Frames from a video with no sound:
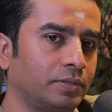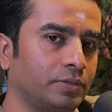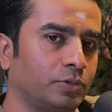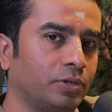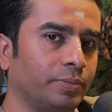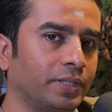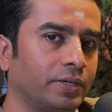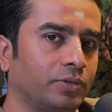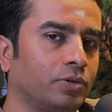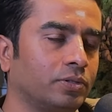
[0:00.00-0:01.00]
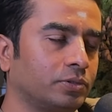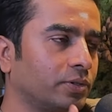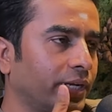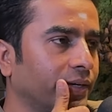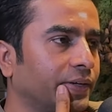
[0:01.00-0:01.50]
told me that you also
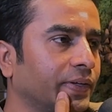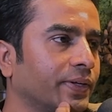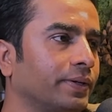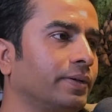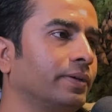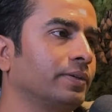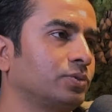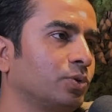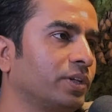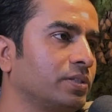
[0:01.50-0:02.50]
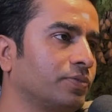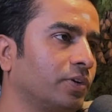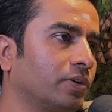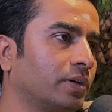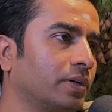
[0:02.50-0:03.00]
write stories
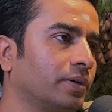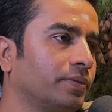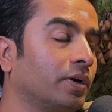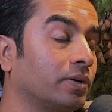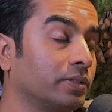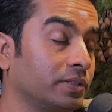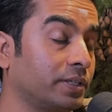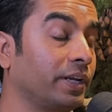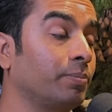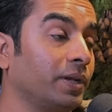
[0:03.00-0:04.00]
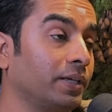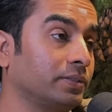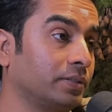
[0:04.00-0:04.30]
for or the screenplays.